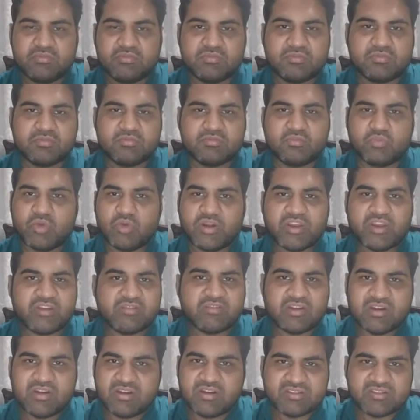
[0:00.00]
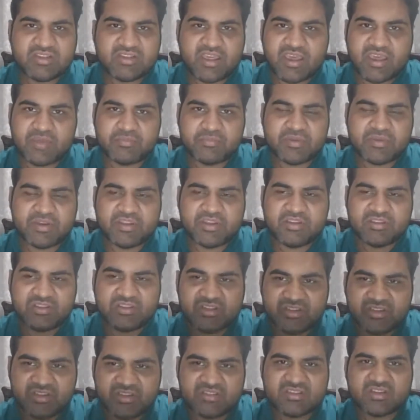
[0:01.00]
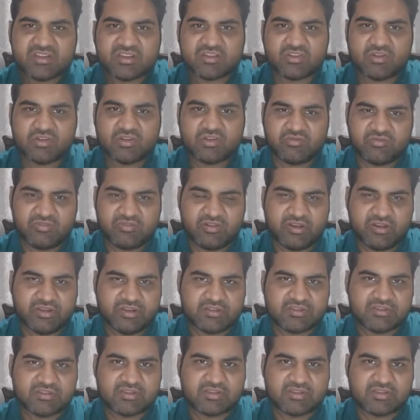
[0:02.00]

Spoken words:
Whatever is happening, there is a conflict.